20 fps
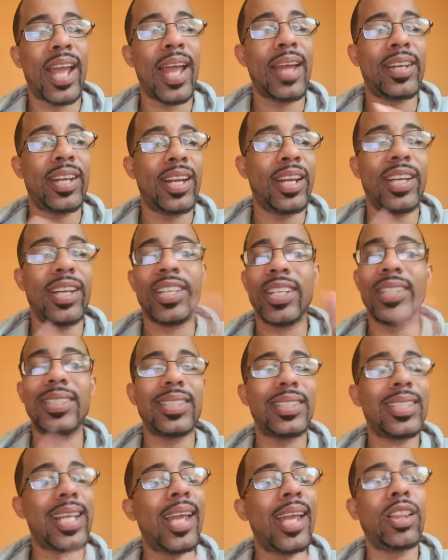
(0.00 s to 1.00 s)
that it
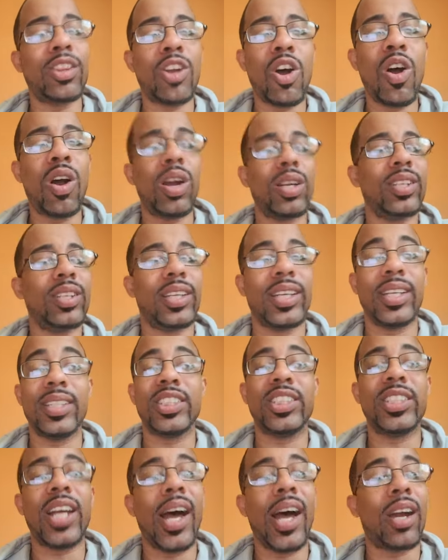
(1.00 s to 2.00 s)
doesn't take long to get
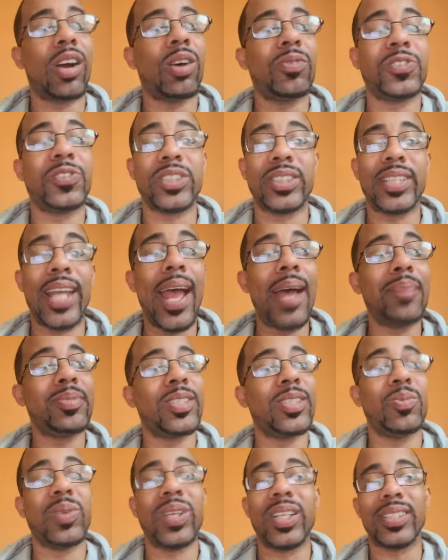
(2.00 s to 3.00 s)
a shot off or stab
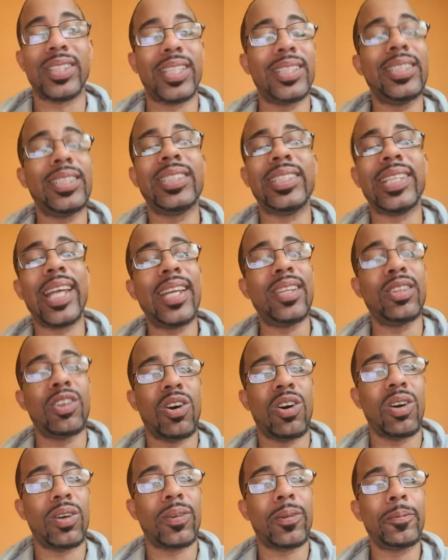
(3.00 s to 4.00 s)
someone. It doesn't take
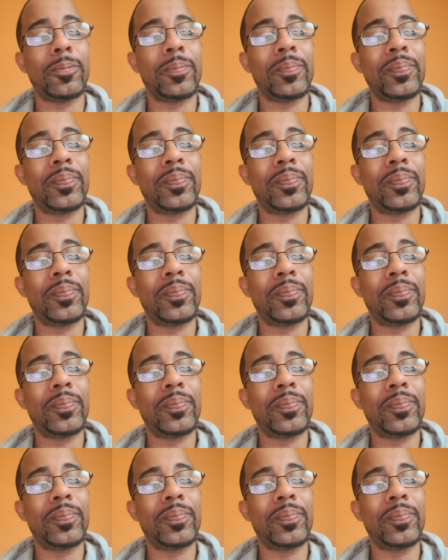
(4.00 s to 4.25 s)
long.